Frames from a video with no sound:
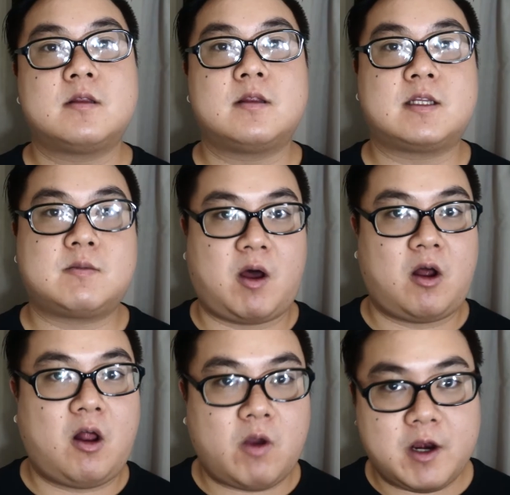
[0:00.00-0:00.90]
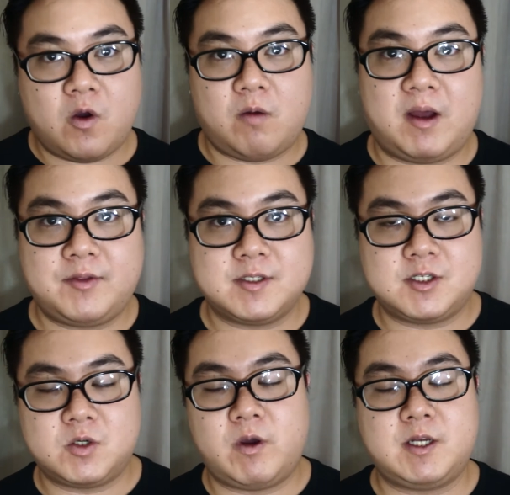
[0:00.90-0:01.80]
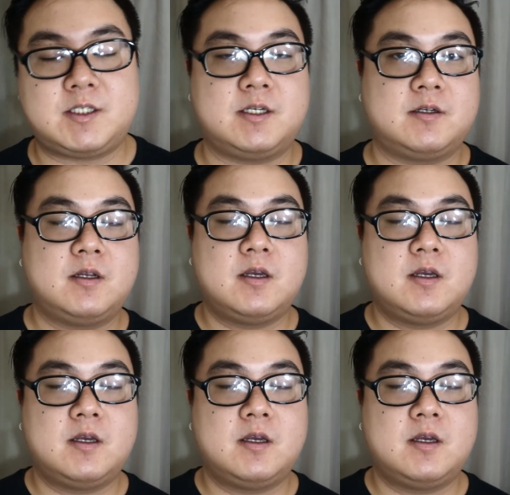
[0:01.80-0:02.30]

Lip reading: That's about all I know about the situation.